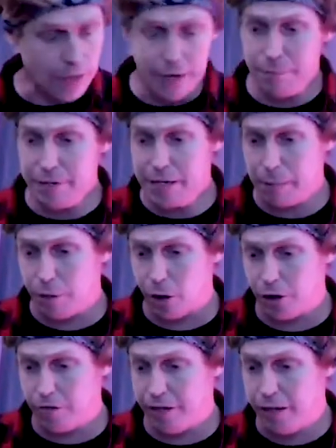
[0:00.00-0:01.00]
and being a
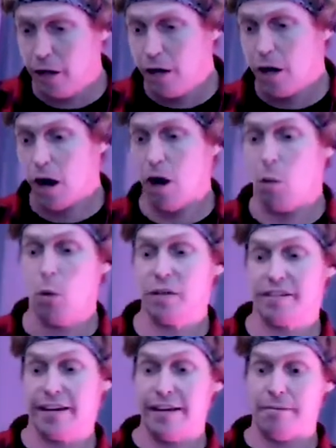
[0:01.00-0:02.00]
part of it. Uh,
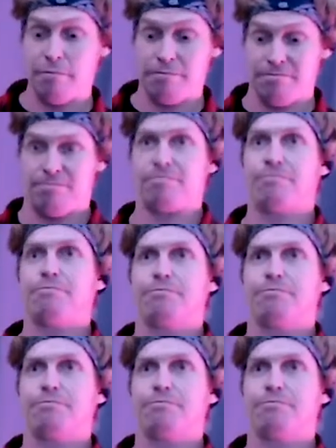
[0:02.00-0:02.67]
once again.